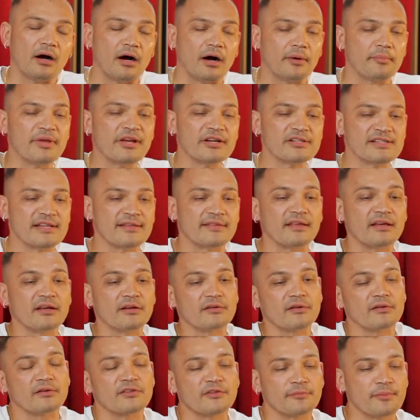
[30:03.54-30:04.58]
Here's the thing,
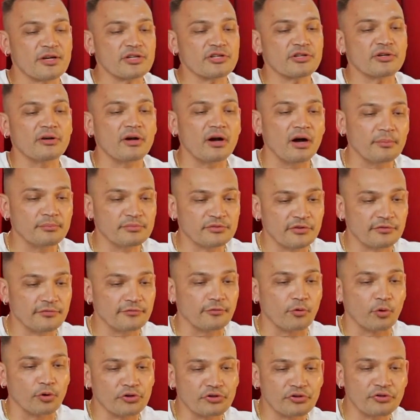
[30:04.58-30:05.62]
especially up to
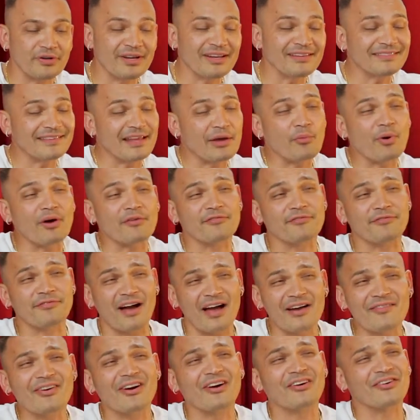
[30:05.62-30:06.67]
4 units, they want
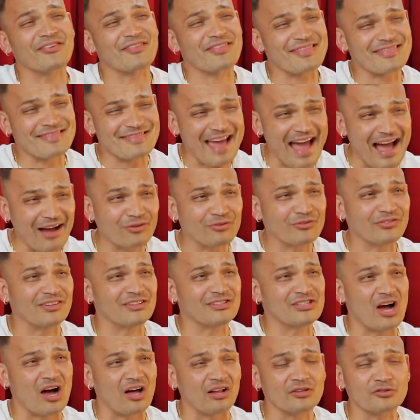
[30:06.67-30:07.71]

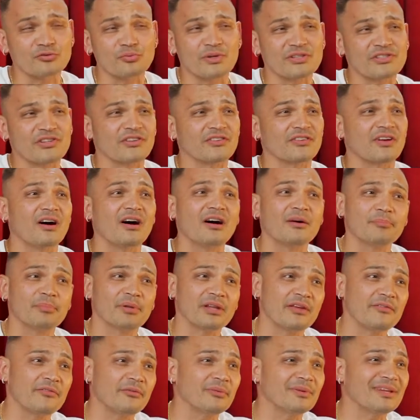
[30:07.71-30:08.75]
$500,000, which is
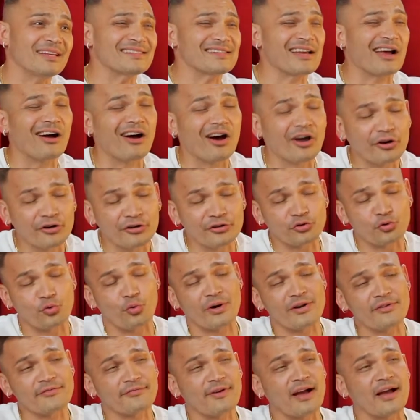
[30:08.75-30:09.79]
unbelievable. That's like
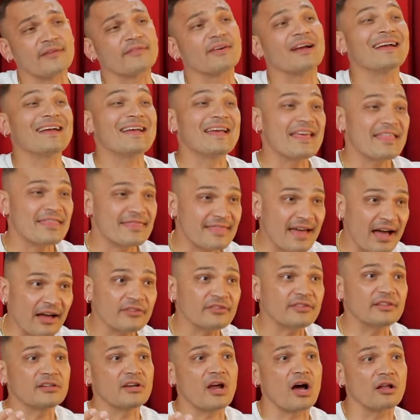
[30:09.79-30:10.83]

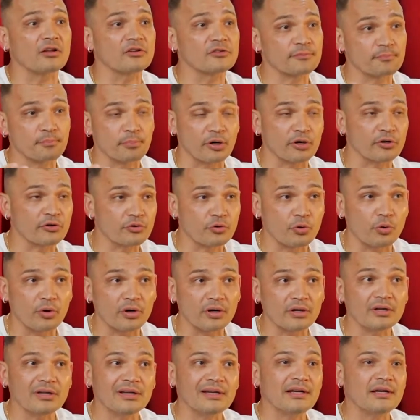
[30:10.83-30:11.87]
$125,000 per
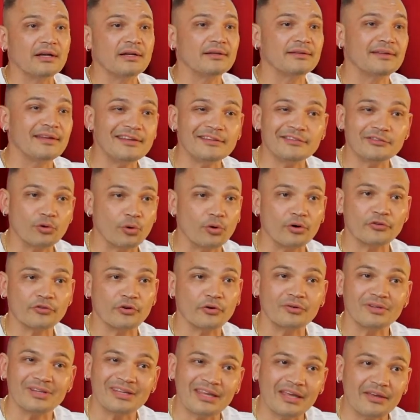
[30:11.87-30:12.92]
door. These doors are
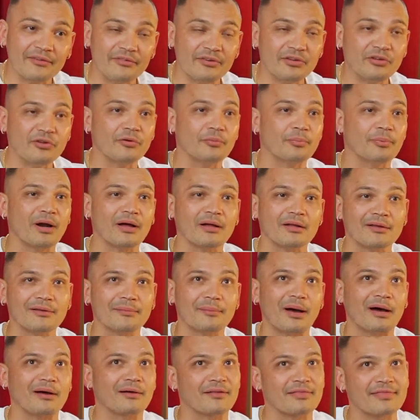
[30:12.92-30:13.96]
only giving you probably
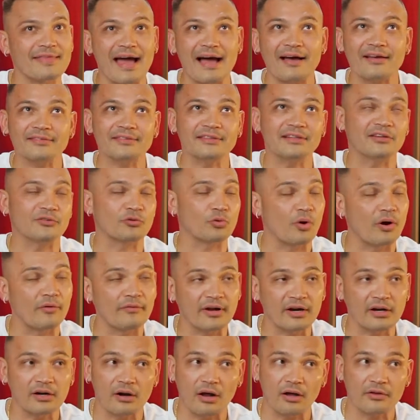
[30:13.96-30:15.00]
about $1,000 to
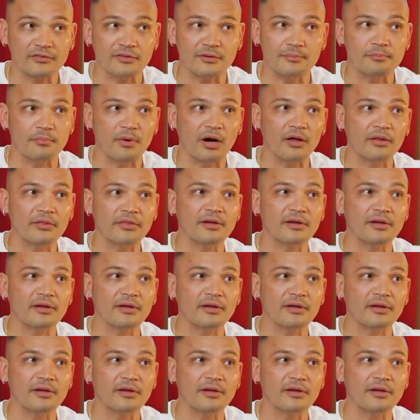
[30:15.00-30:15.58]
$1,200 a month.